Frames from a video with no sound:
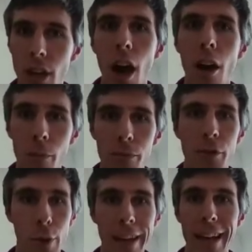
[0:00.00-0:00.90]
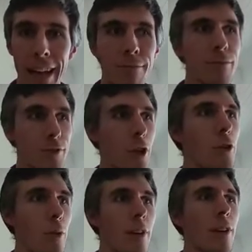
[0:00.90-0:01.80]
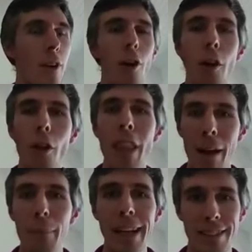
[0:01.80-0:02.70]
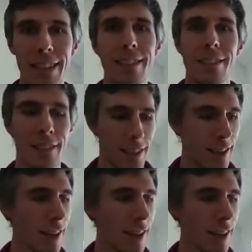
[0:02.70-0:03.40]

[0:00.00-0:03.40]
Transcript: can't do it yet. So on that basis,